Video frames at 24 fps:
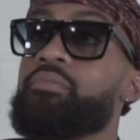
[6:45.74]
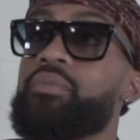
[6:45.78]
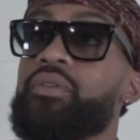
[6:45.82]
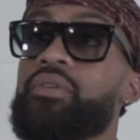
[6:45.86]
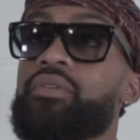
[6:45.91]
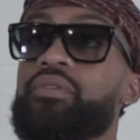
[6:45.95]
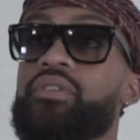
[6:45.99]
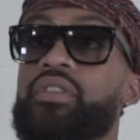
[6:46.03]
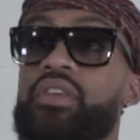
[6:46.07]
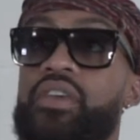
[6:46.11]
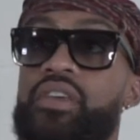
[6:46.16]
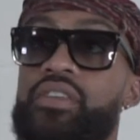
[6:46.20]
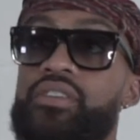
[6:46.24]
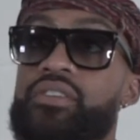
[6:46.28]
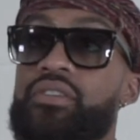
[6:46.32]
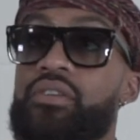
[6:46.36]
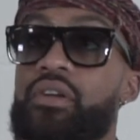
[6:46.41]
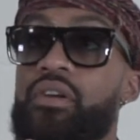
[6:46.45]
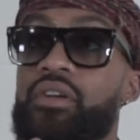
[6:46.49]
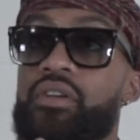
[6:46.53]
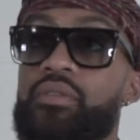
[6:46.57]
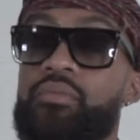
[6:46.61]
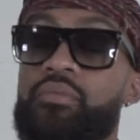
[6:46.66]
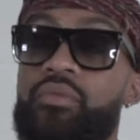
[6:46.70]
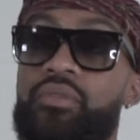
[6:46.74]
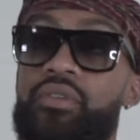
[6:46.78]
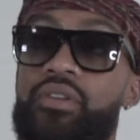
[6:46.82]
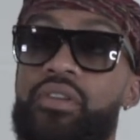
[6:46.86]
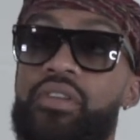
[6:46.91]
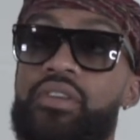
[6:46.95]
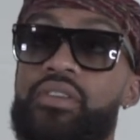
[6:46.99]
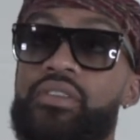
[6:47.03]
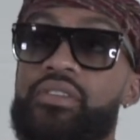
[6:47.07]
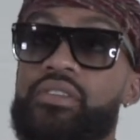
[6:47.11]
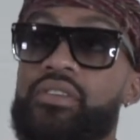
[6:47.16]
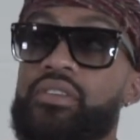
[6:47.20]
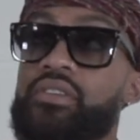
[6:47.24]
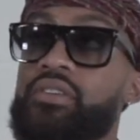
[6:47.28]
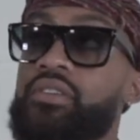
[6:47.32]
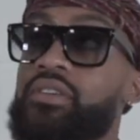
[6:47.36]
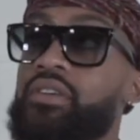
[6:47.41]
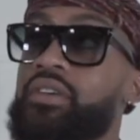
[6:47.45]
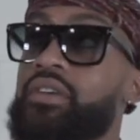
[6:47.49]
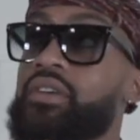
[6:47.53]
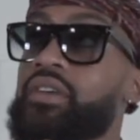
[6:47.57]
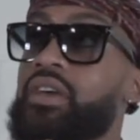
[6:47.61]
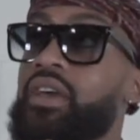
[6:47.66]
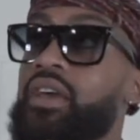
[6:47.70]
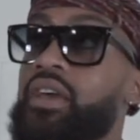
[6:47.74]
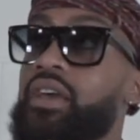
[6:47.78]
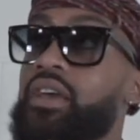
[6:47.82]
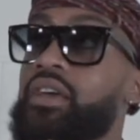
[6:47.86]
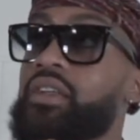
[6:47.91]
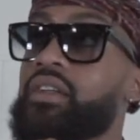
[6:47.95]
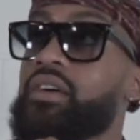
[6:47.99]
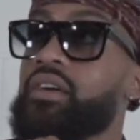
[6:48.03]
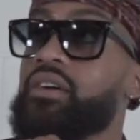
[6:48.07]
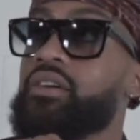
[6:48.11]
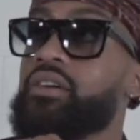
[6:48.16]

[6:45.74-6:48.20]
to build things in our communities, and